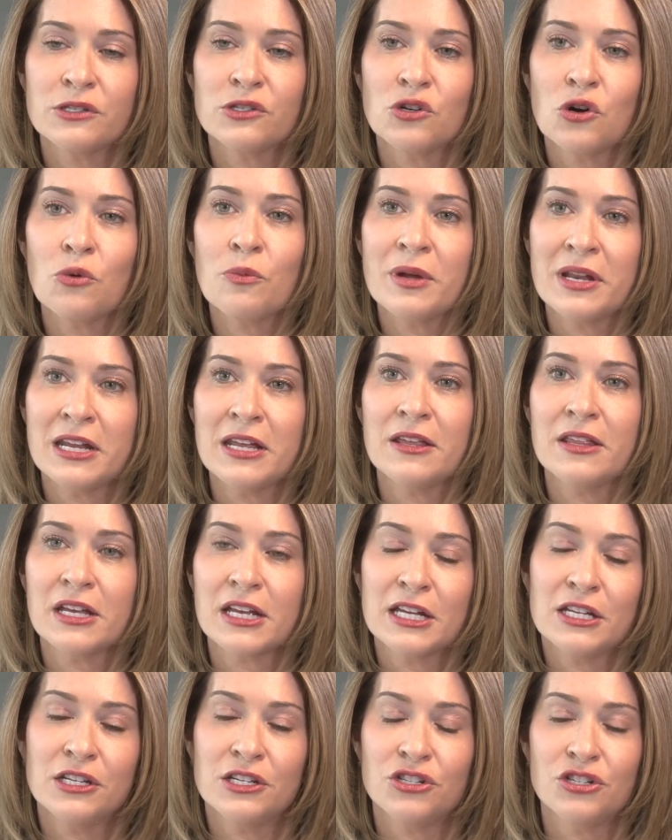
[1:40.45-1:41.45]
so many of
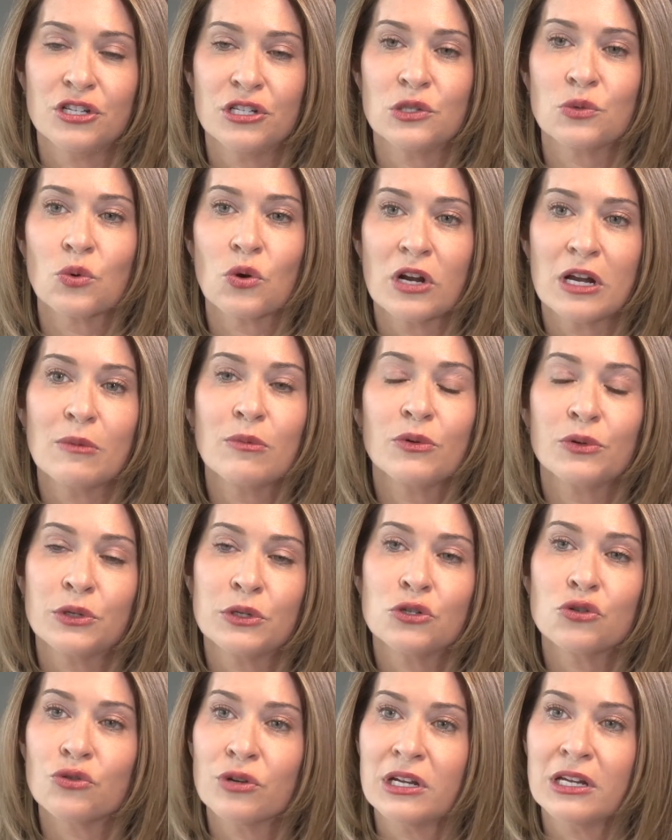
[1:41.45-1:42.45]
the conditions we're able
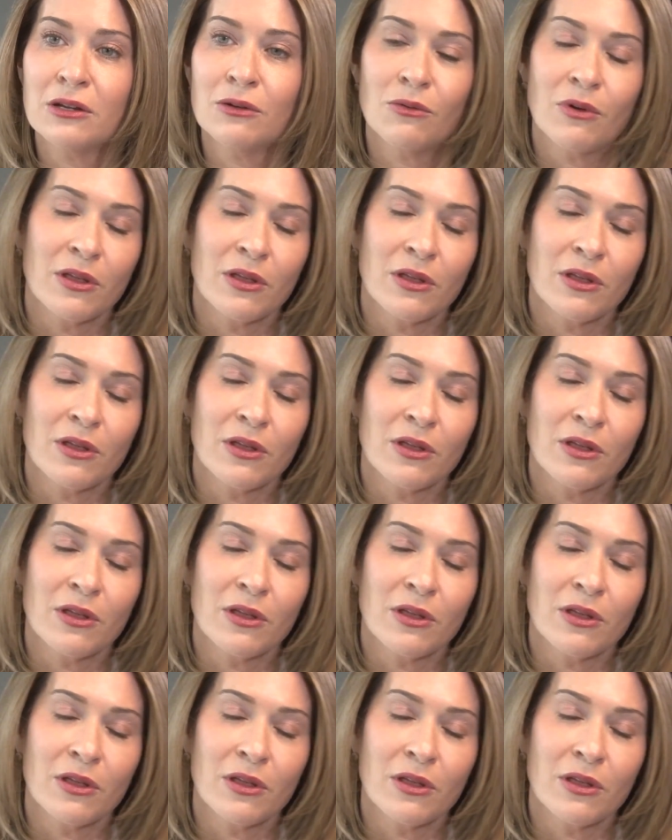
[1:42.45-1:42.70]
to treat,